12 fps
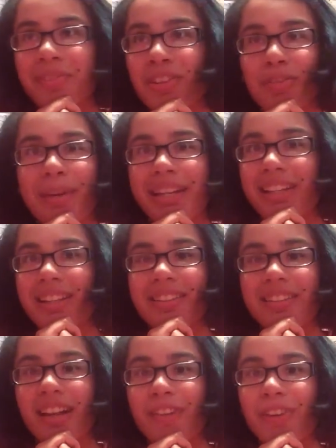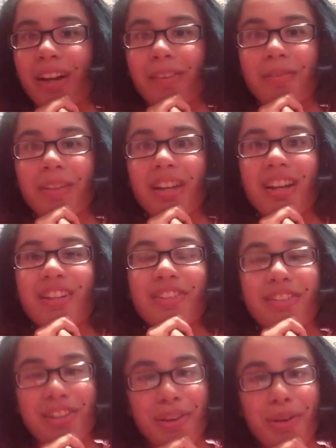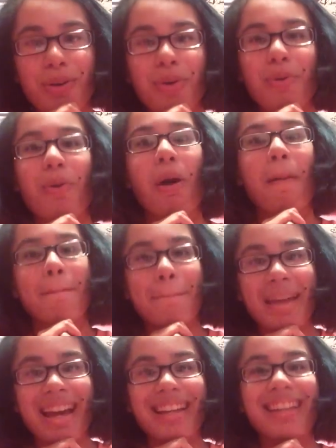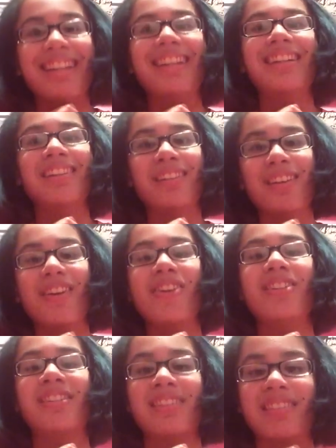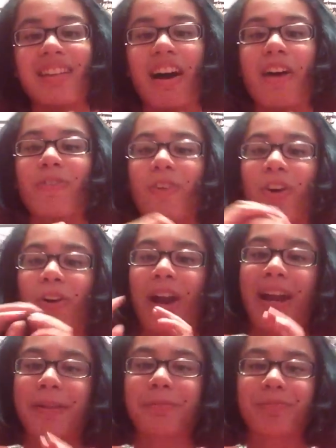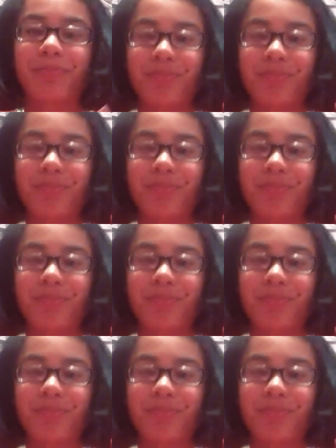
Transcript: Too many good stuff out. Too many good stuff, all right?